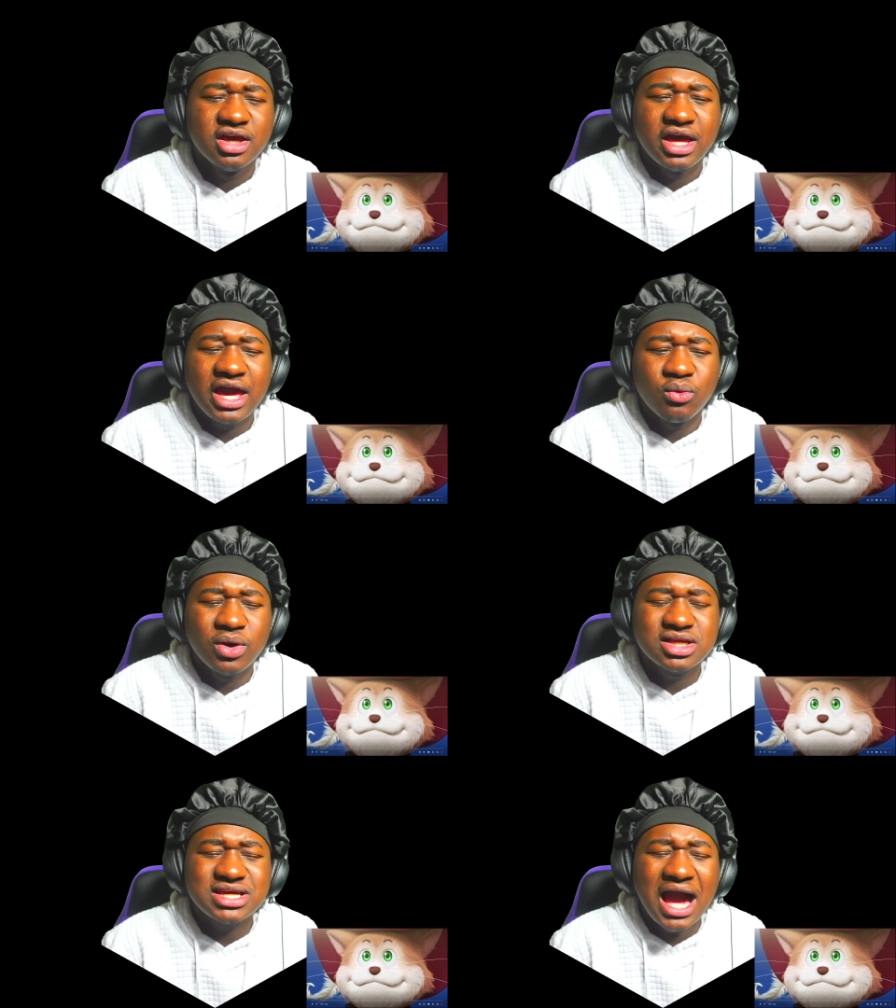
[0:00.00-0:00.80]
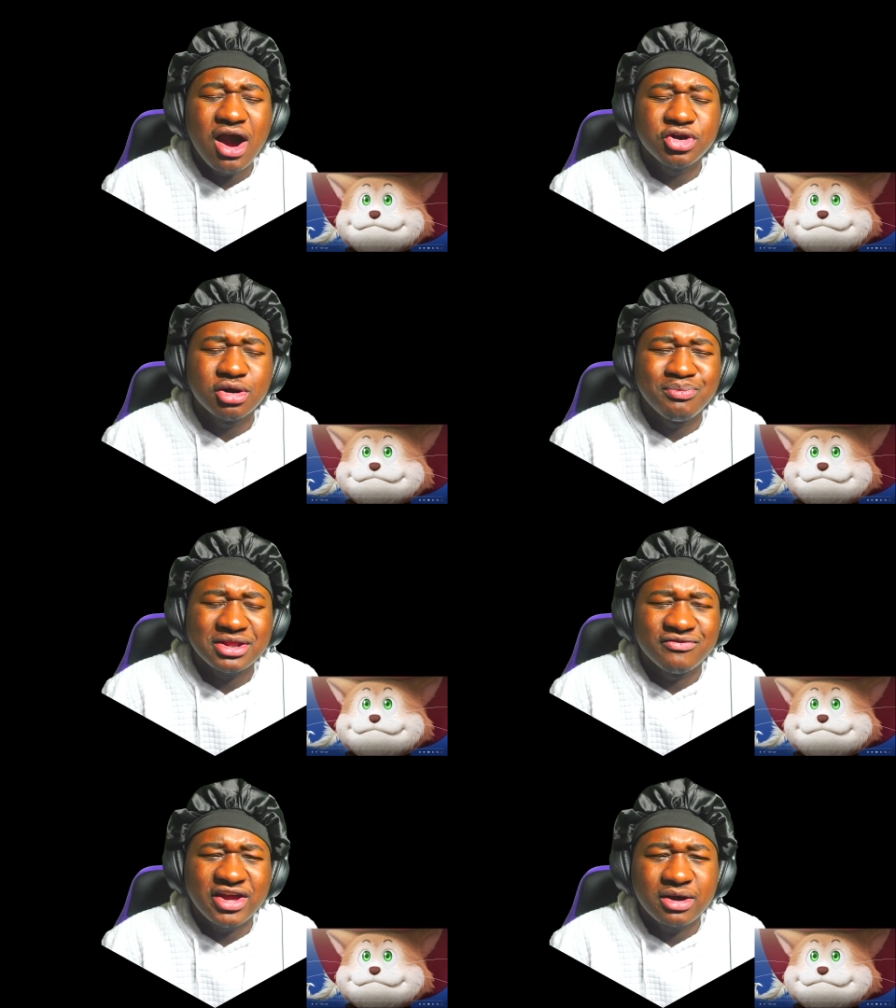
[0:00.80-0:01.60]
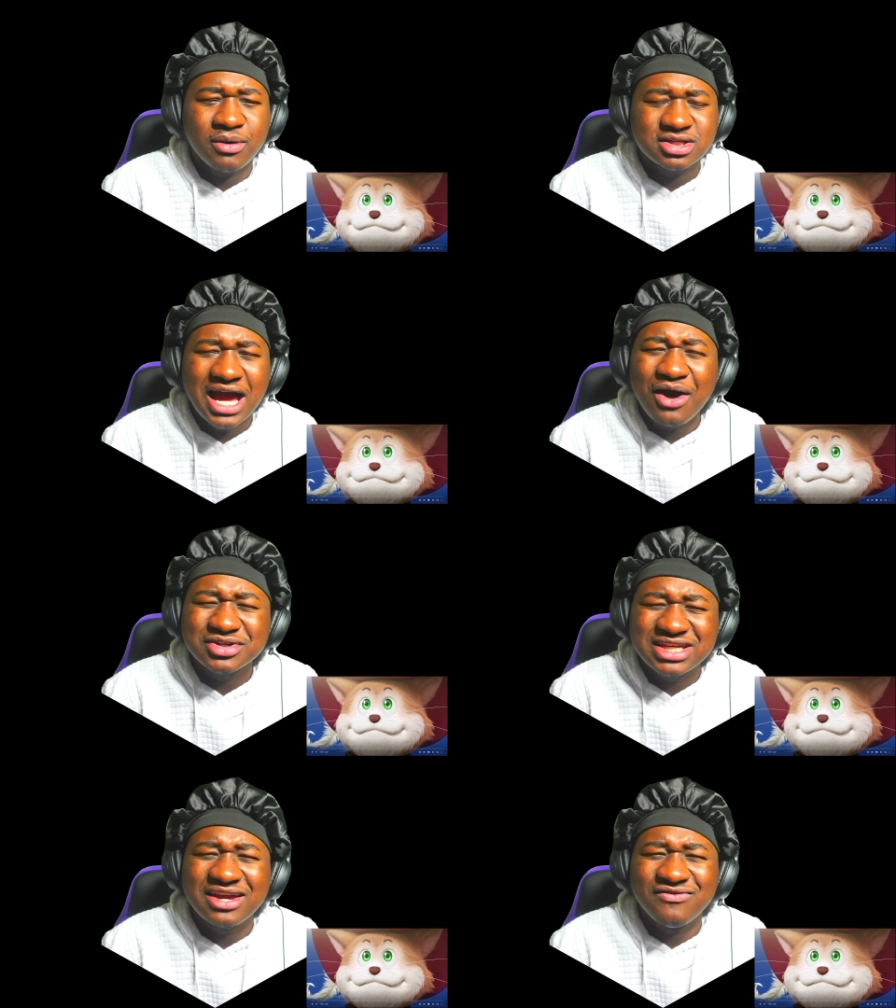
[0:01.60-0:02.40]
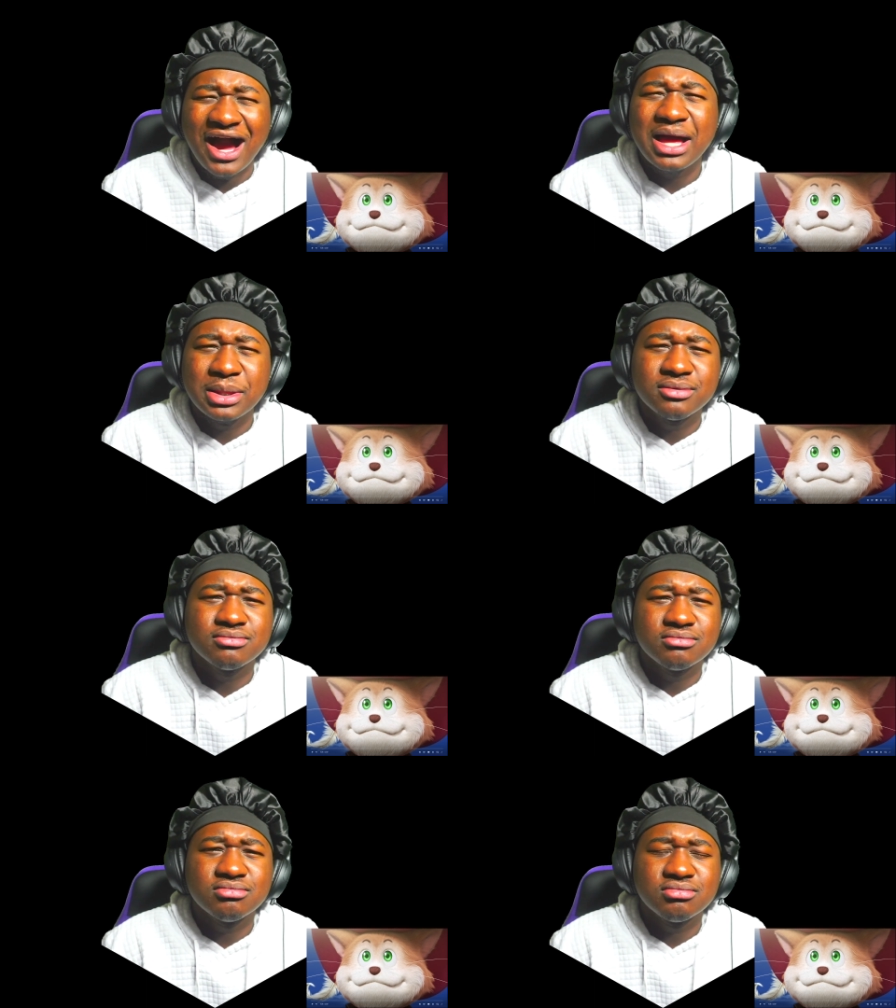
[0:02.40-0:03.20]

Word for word: And which, I don't know about the Vegapunks. I would say Violet.